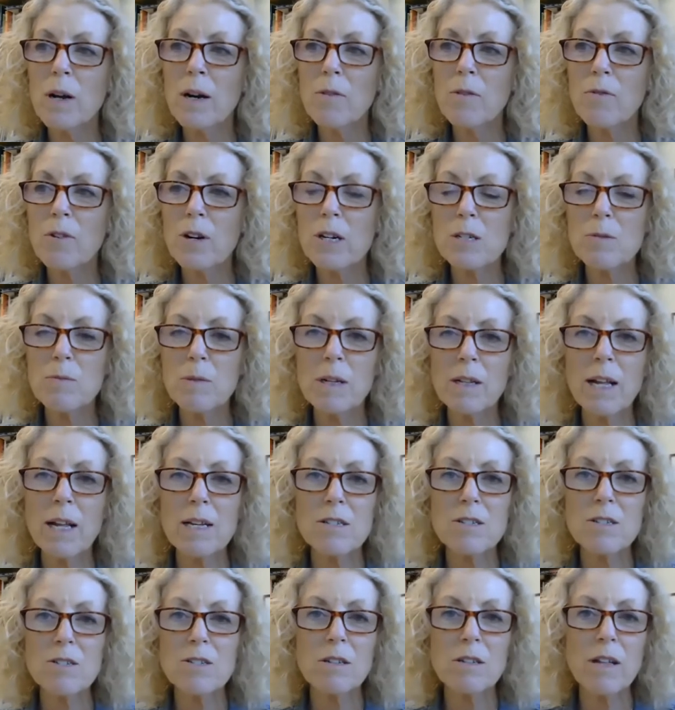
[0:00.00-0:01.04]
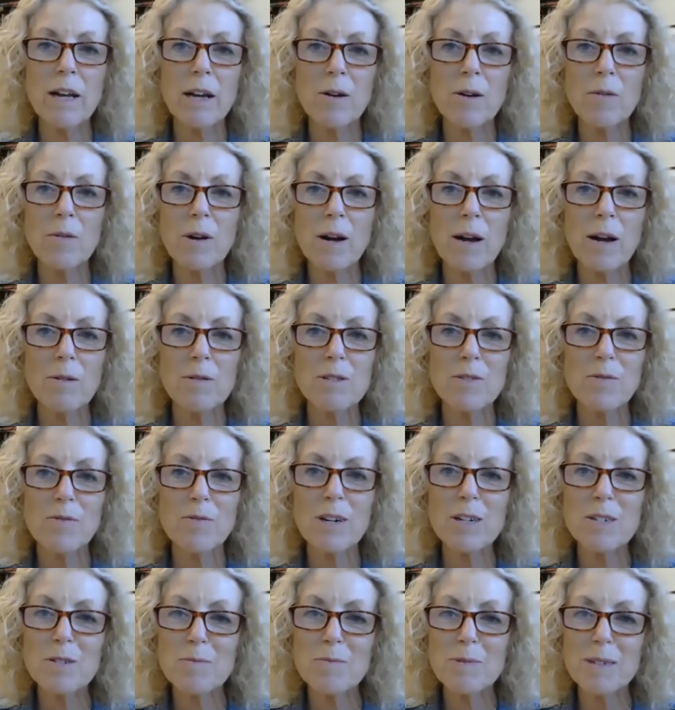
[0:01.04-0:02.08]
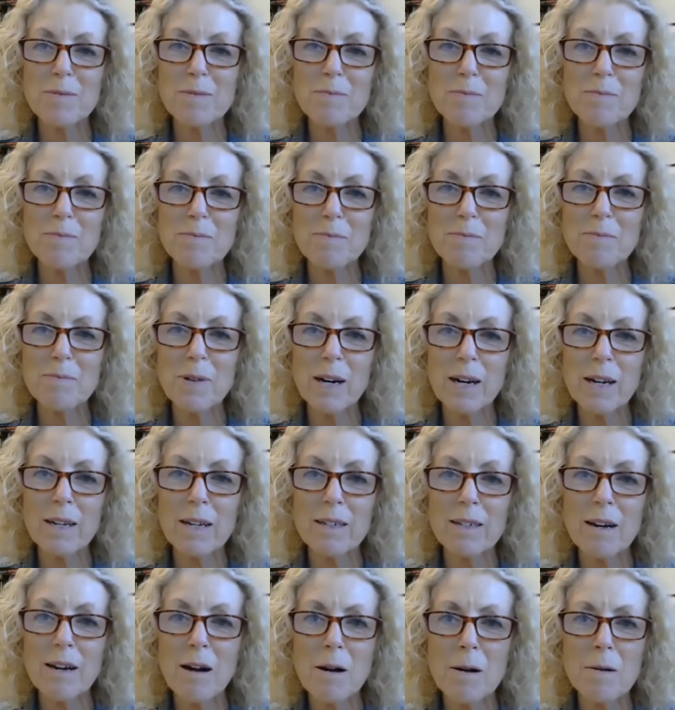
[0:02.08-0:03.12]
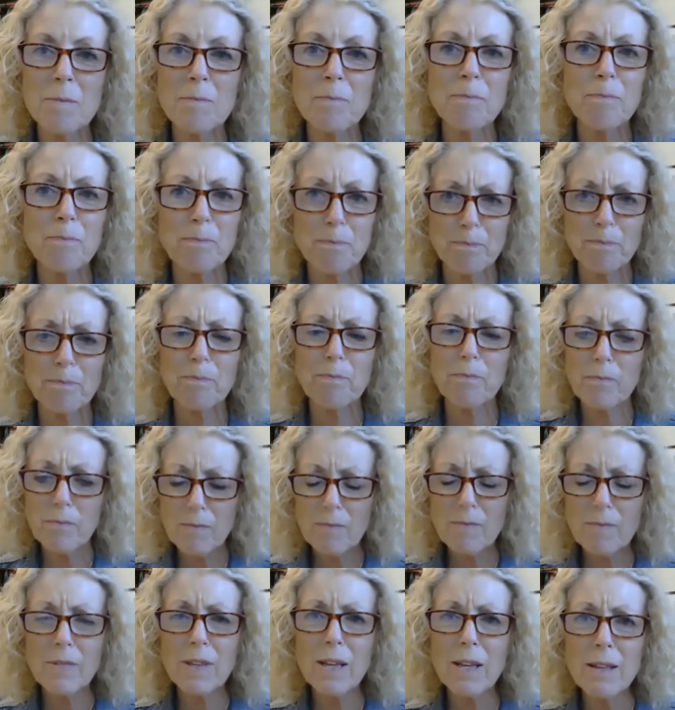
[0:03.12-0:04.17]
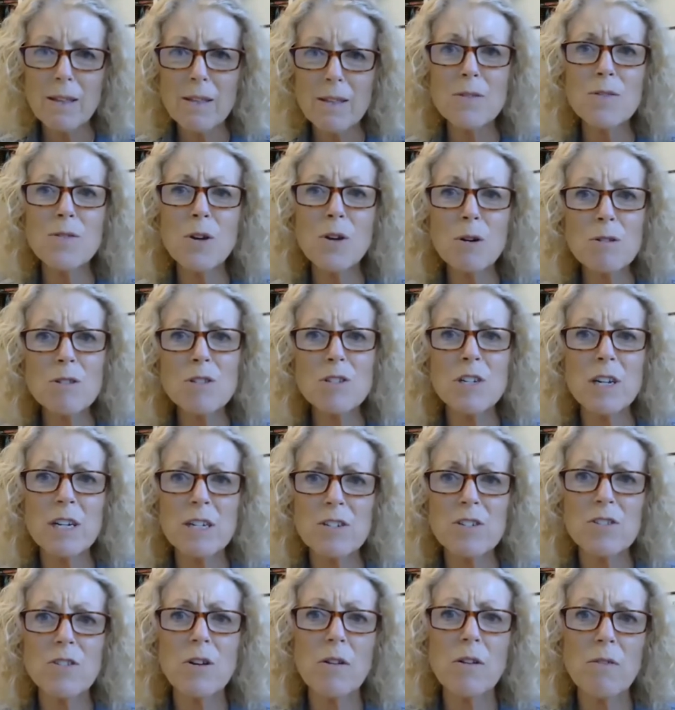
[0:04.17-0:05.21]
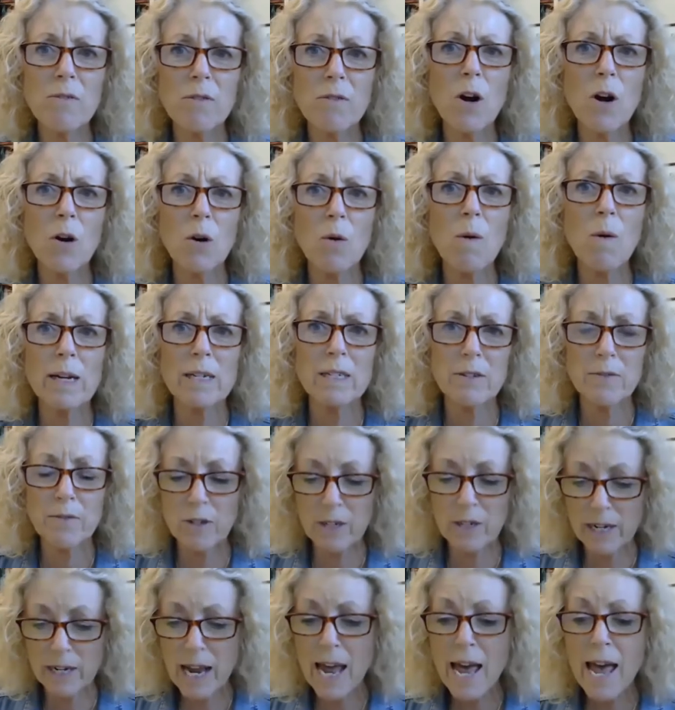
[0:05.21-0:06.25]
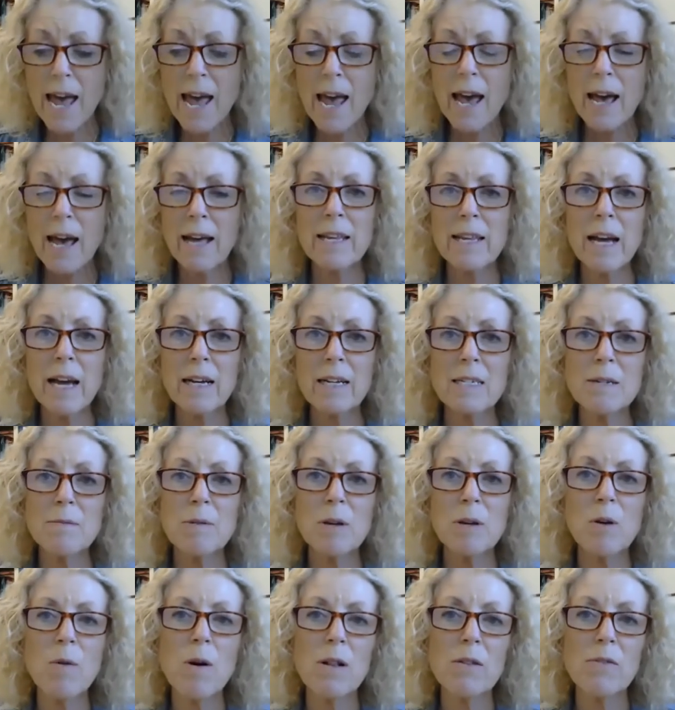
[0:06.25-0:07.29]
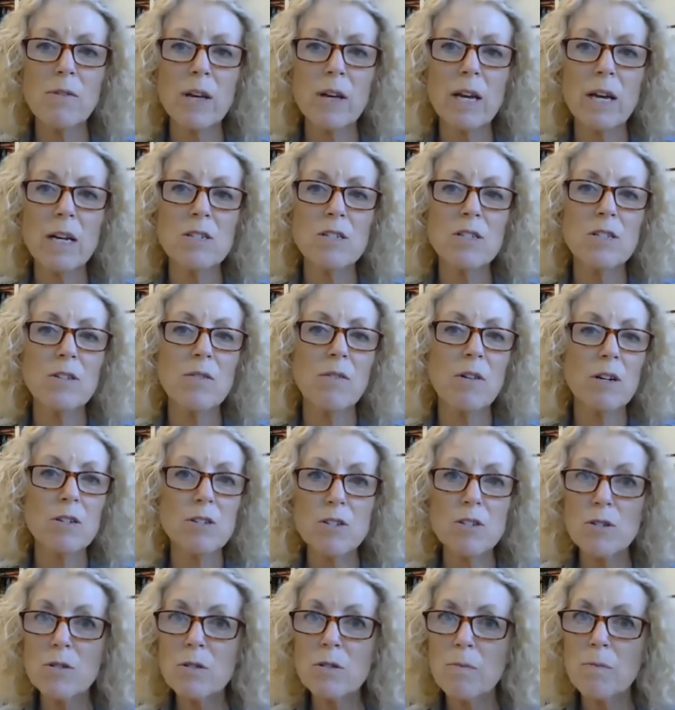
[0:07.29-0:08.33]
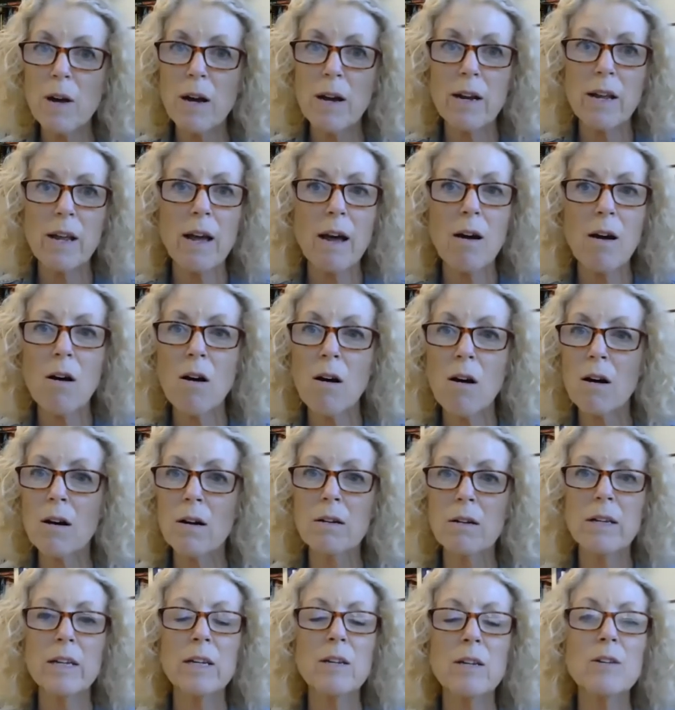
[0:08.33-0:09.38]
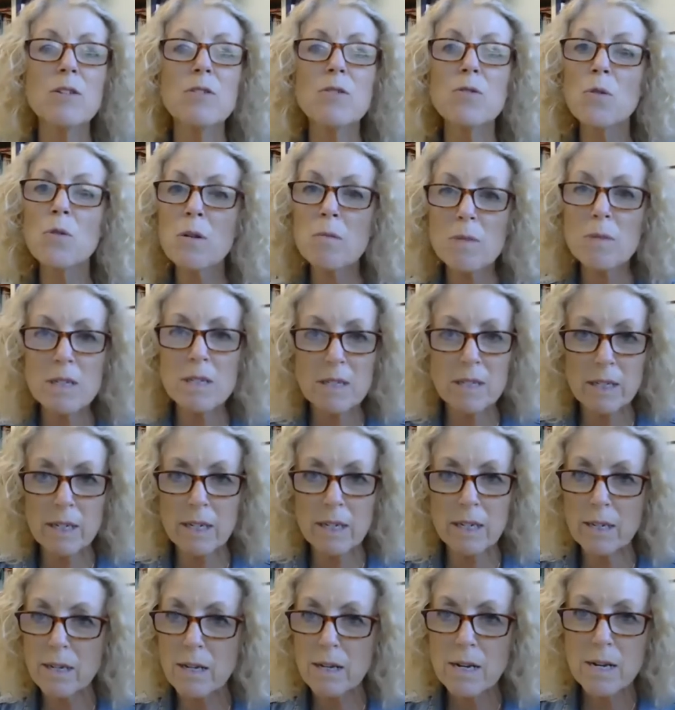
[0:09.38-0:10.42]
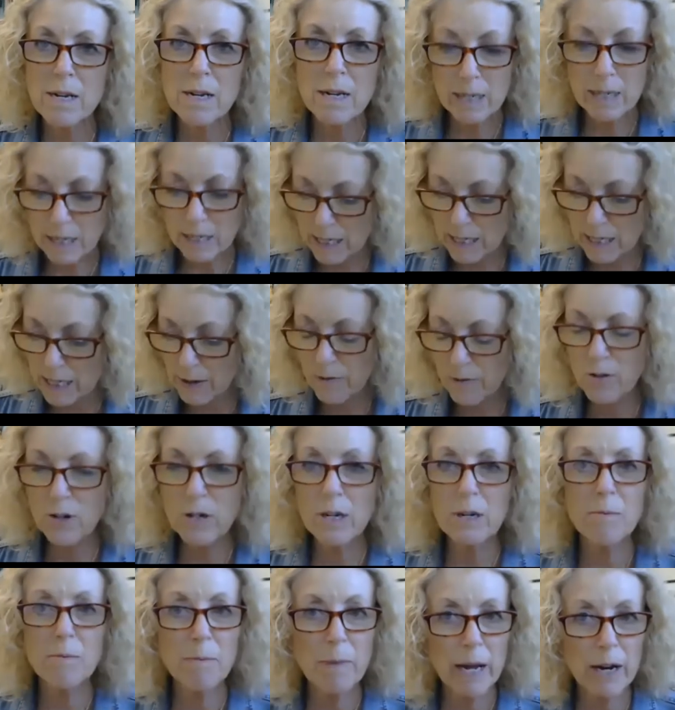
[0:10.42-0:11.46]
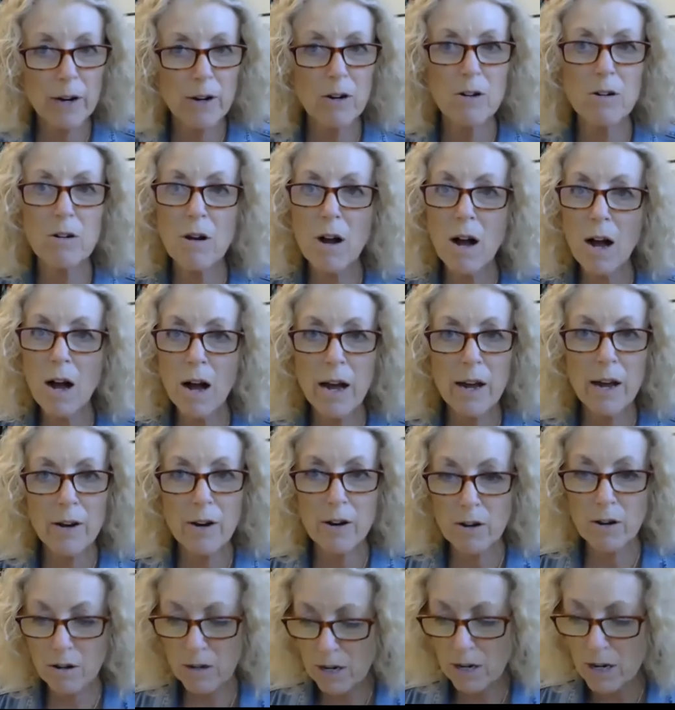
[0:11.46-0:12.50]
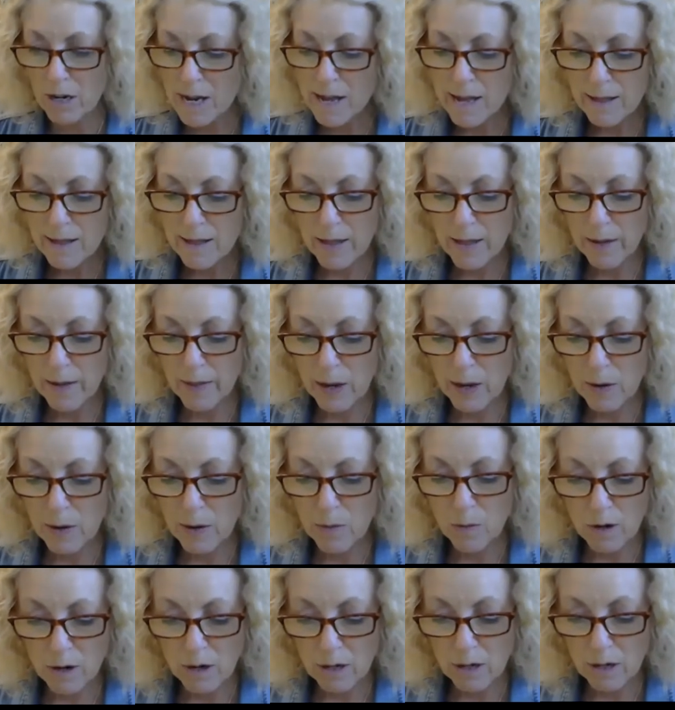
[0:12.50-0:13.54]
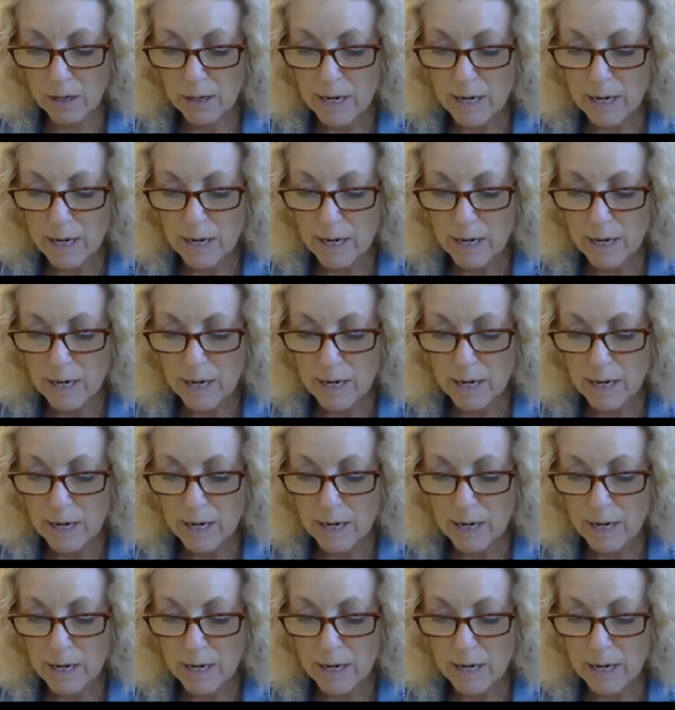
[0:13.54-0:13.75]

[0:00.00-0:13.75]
a freshman class looked like when I was a freshman, but those changes are quite different. And the academic qualifications of our student body are enormously different, better, higher than they were.